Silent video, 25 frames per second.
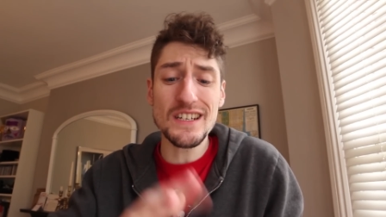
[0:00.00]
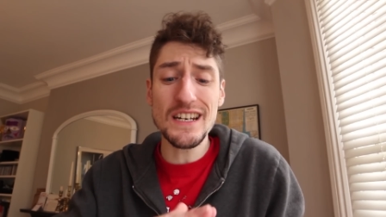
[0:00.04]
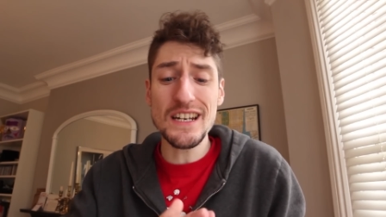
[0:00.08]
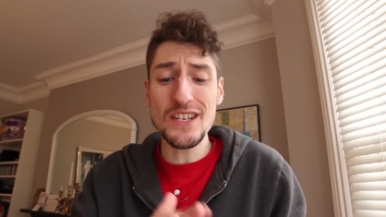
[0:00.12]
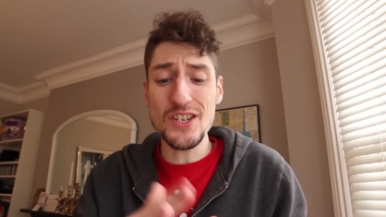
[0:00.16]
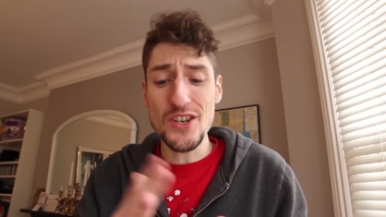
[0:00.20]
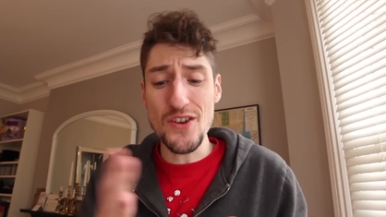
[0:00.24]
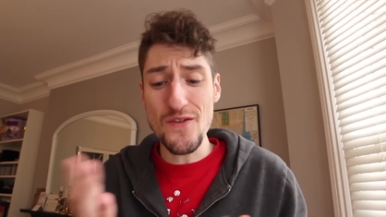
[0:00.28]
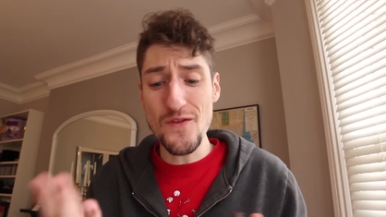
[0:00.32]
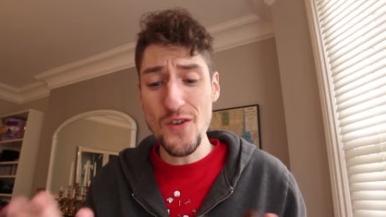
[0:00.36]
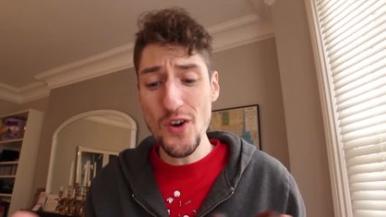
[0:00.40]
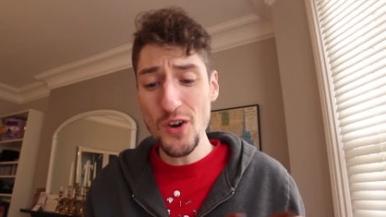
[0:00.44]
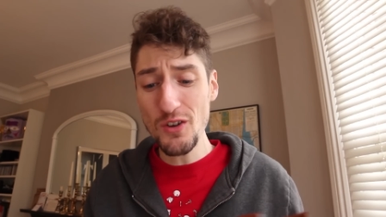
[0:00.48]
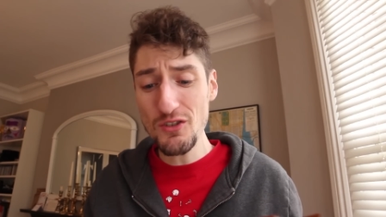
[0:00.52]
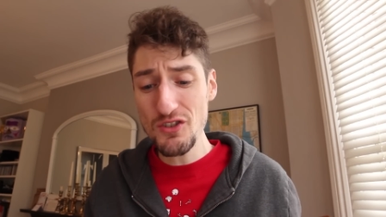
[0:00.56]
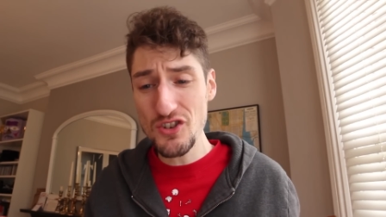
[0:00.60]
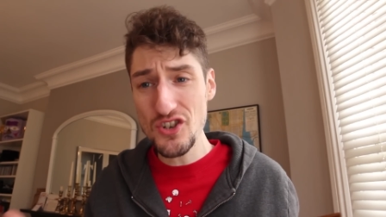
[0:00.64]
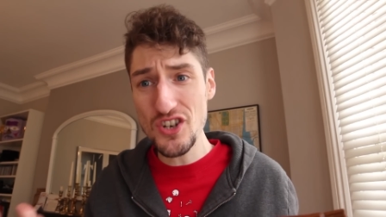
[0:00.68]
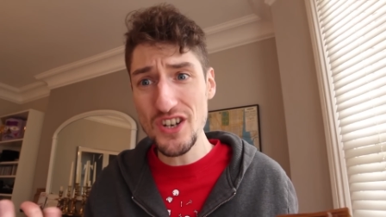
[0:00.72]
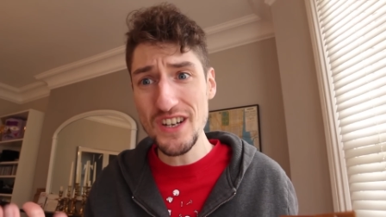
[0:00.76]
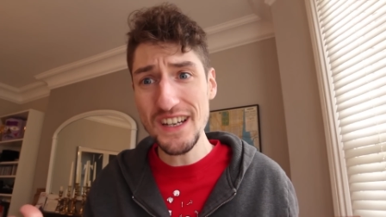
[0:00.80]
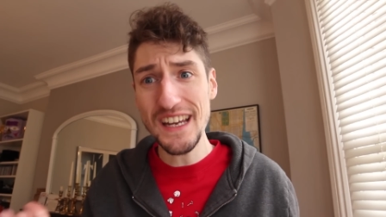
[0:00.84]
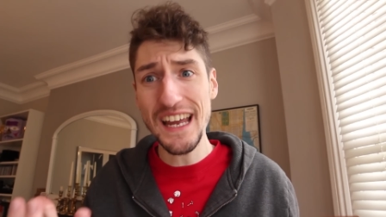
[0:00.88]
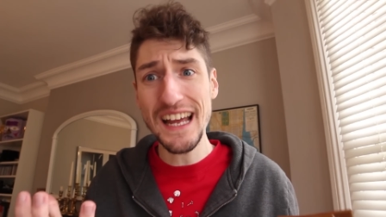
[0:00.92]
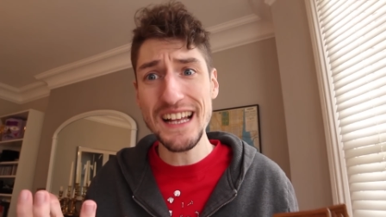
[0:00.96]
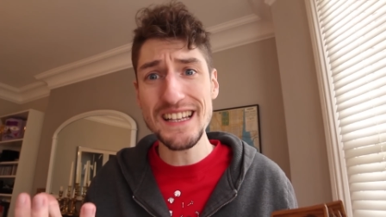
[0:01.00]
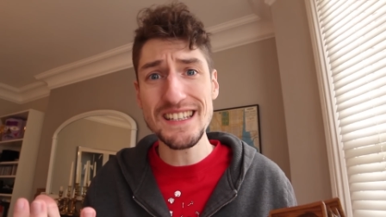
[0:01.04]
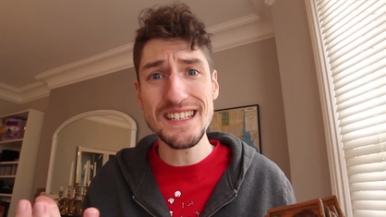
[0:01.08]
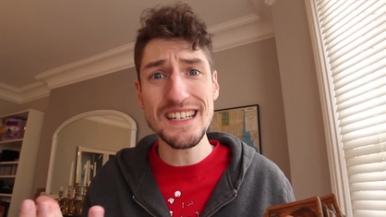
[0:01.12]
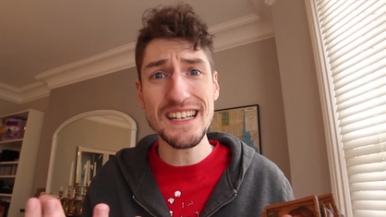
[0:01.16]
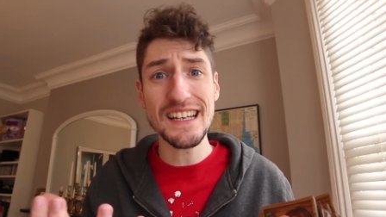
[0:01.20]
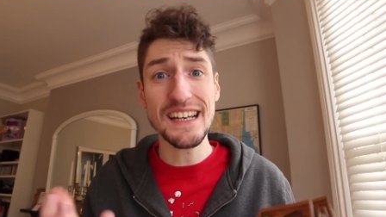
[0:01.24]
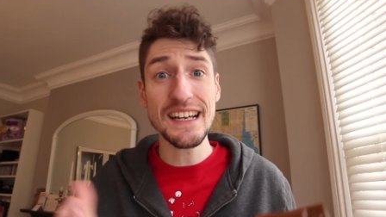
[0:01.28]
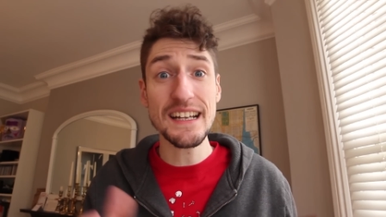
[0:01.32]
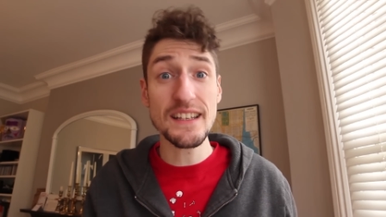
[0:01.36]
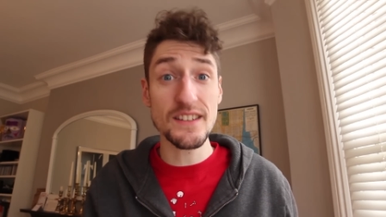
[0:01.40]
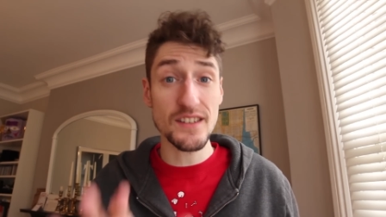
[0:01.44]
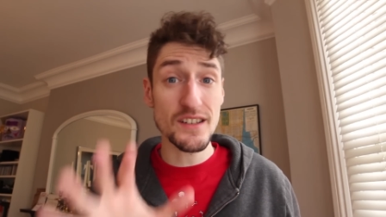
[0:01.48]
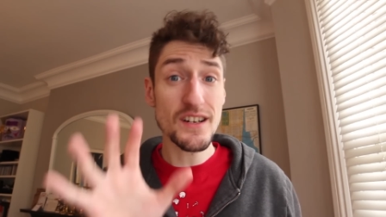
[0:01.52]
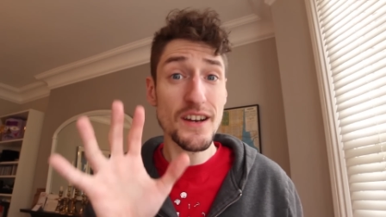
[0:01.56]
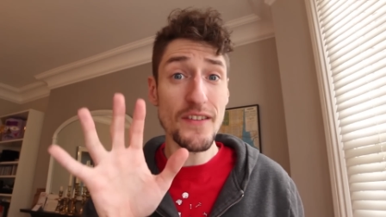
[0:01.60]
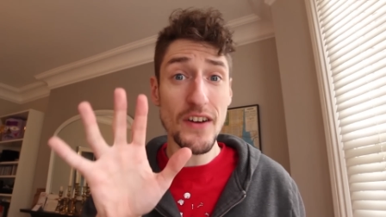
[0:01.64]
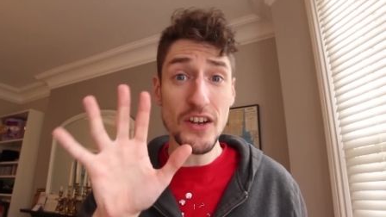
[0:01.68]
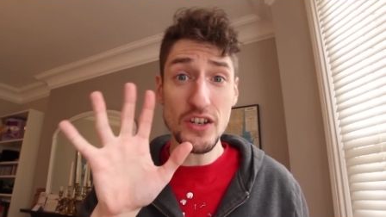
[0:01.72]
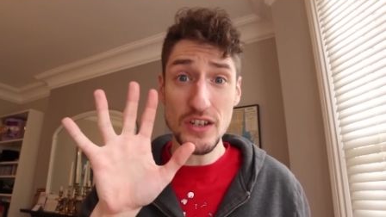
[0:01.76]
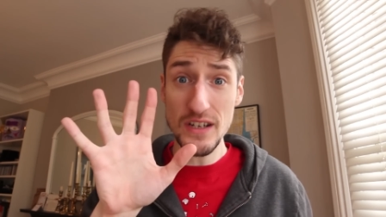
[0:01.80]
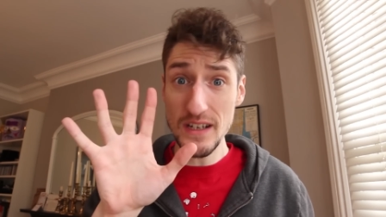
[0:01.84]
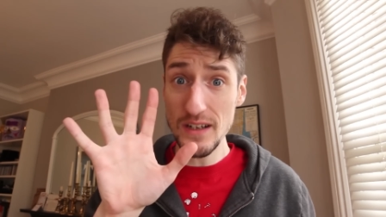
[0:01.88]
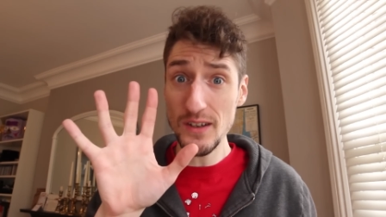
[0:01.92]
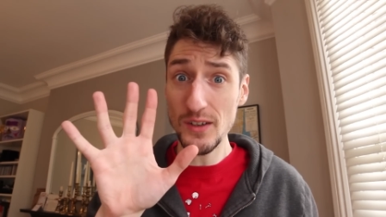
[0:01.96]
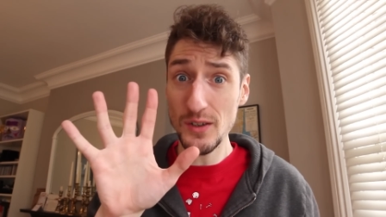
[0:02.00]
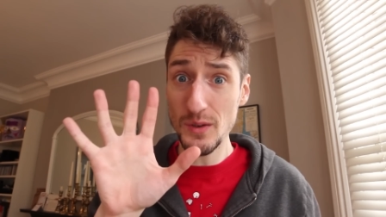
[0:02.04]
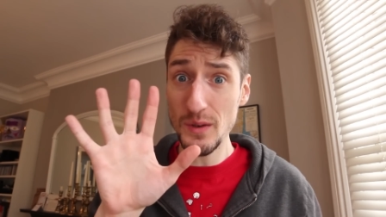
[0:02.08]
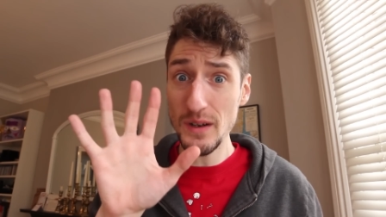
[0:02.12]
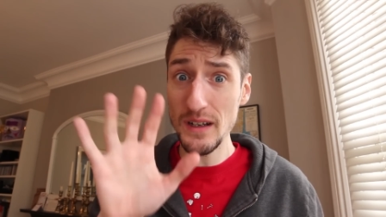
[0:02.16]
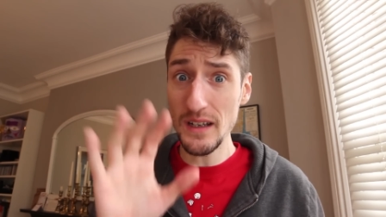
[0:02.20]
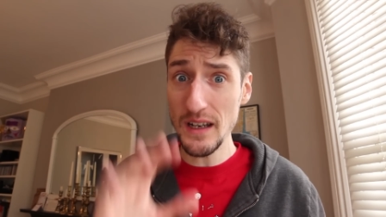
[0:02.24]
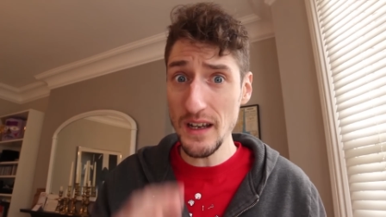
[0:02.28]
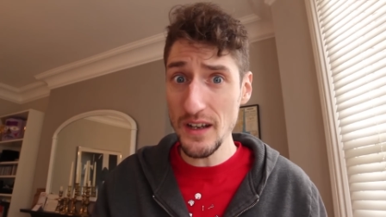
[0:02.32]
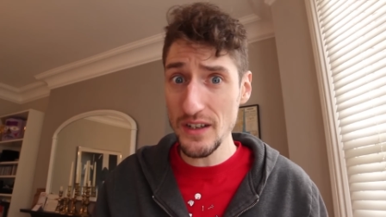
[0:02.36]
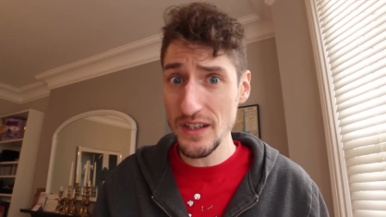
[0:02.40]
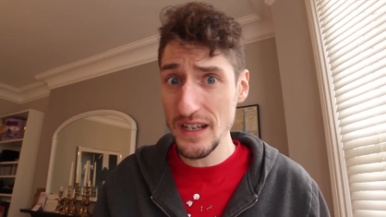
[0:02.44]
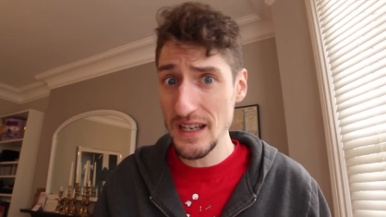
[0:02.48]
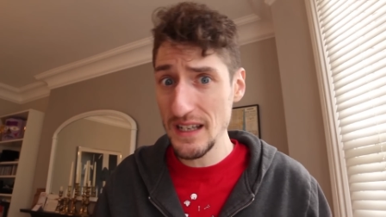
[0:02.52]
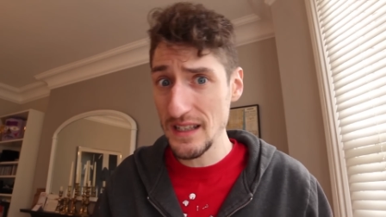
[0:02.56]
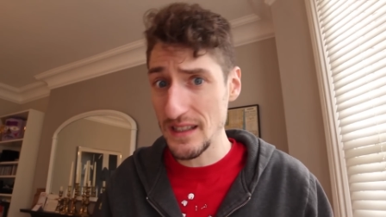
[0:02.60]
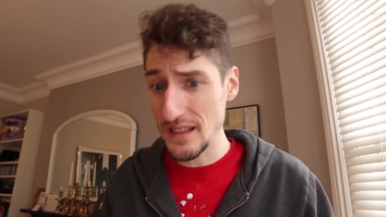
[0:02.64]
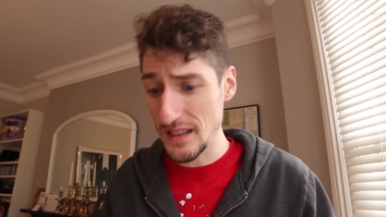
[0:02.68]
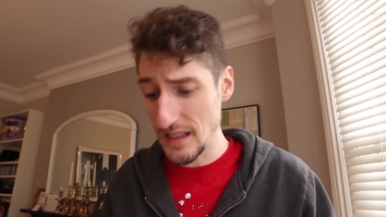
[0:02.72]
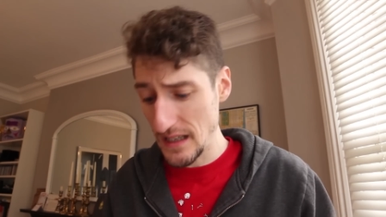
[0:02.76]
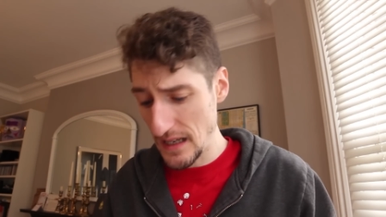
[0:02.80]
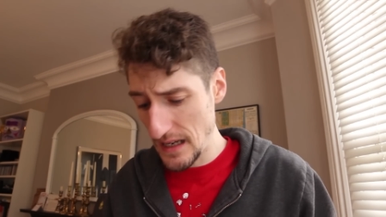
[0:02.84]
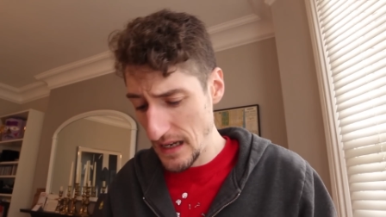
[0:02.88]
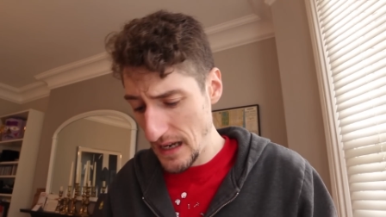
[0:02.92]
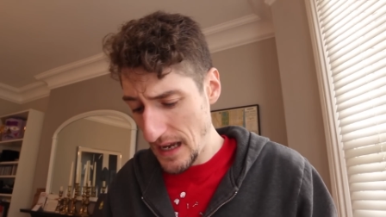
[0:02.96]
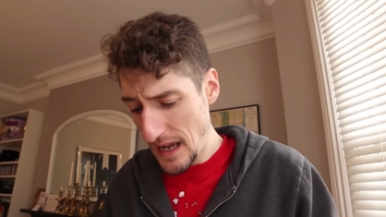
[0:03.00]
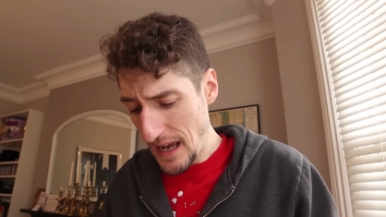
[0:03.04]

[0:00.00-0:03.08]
unless you've got gigantic hands. And I've actually got quite large hands.